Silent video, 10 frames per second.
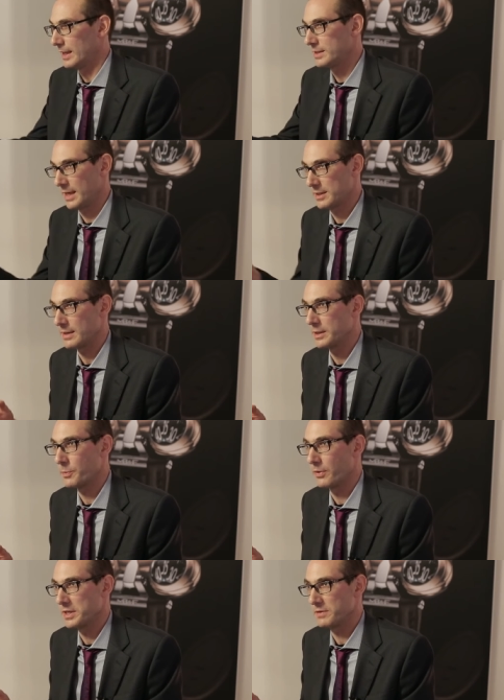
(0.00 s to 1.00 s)
takes
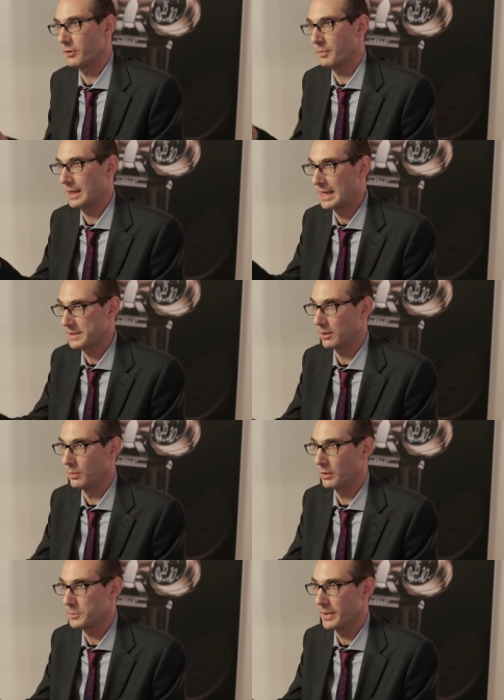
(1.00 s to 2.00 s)
inspiration from classical
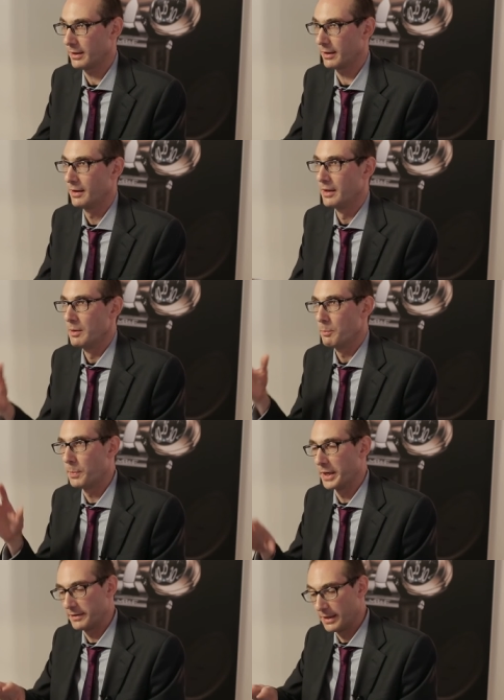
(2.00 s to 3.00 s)
watchmaking,
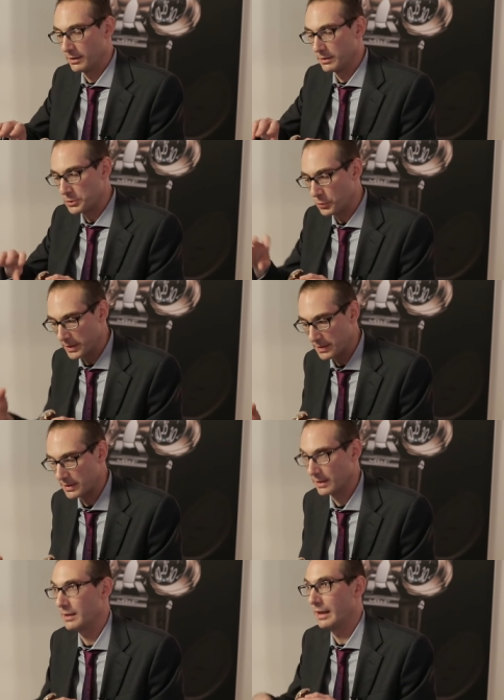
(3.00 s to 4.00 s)
but it then
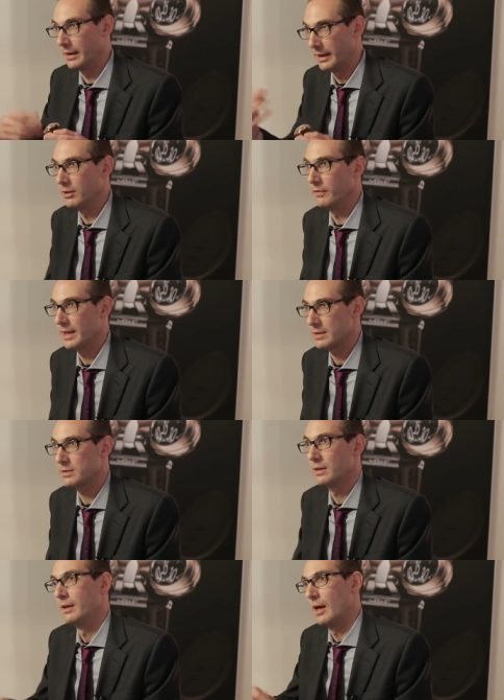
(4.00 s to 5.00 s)
twists it and
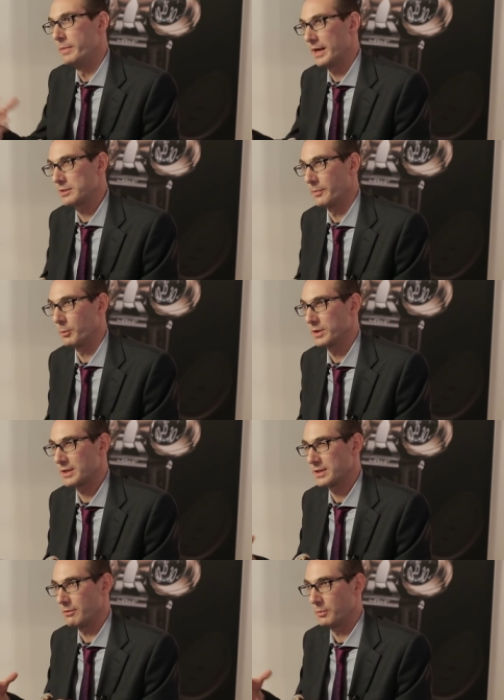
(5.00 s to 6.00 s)
innovates and makes something which
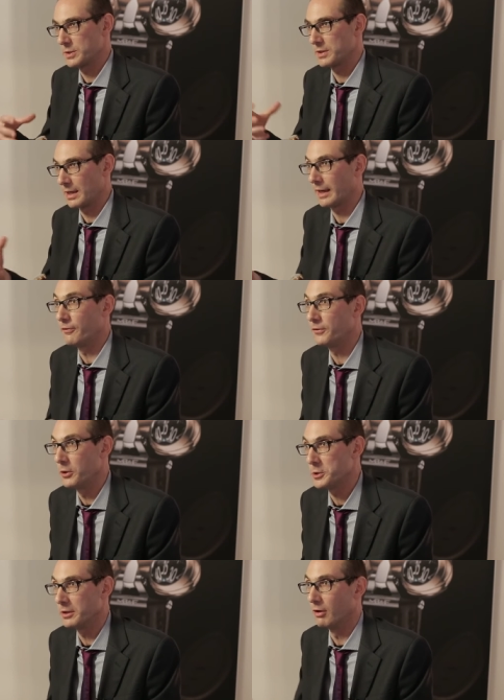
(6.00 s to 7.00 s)
is like a
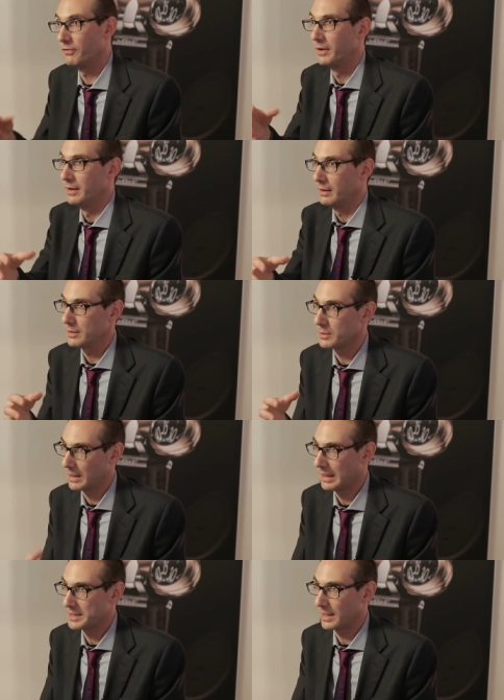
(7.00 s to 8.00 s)
fusion of
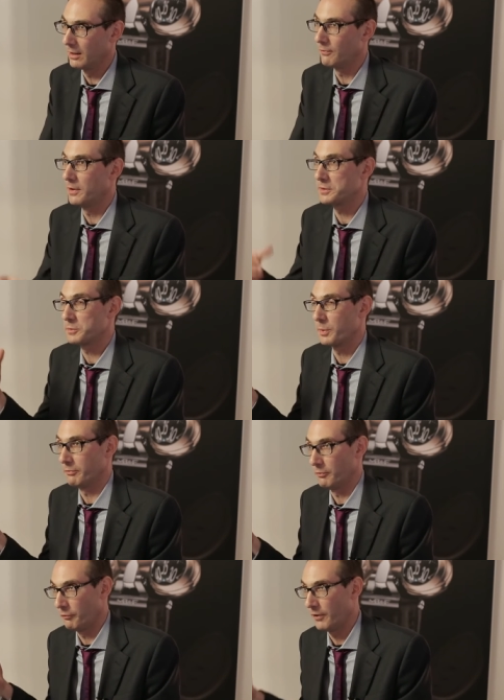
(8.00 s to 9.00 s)
classical influences,
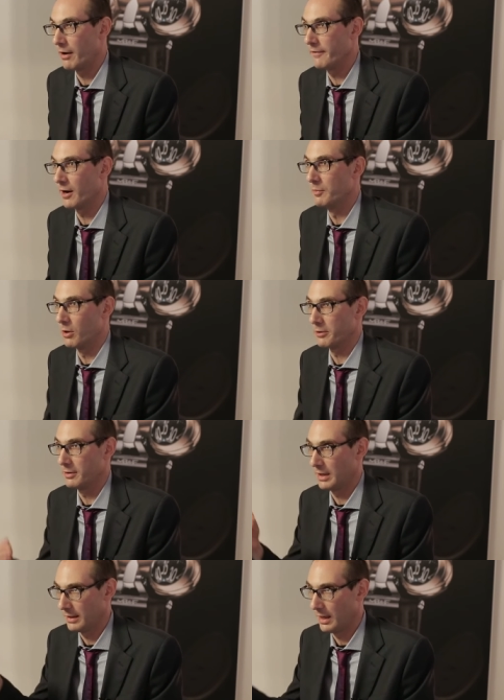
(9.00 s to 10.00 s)
but very, very
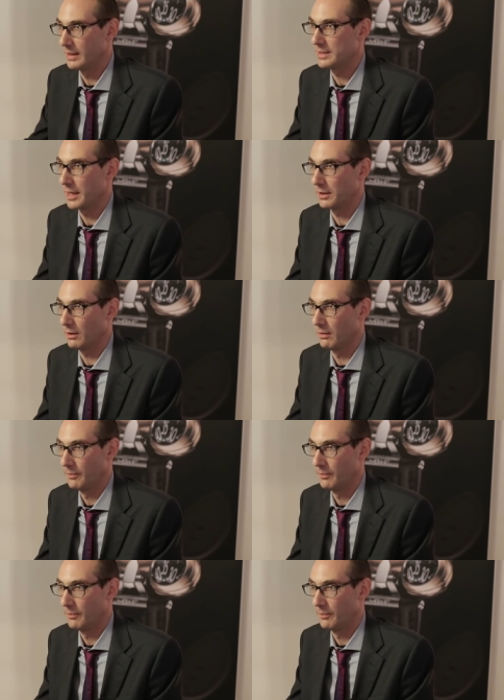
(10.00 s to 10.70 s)
modern and highly technical.